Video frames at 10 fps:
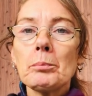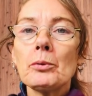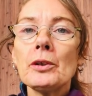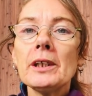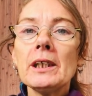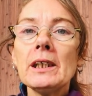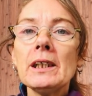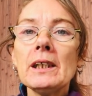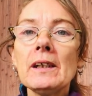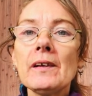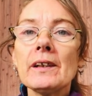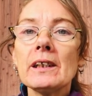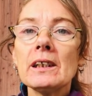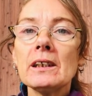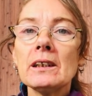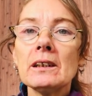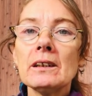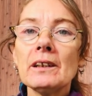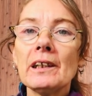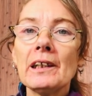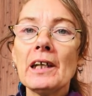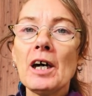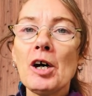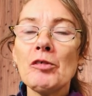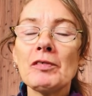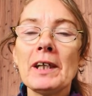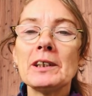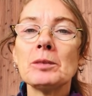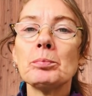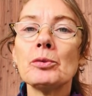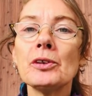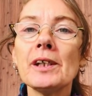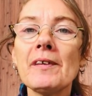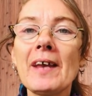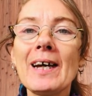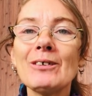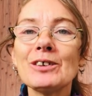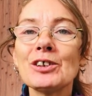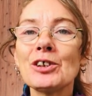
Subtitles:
Breathe in love and breathe out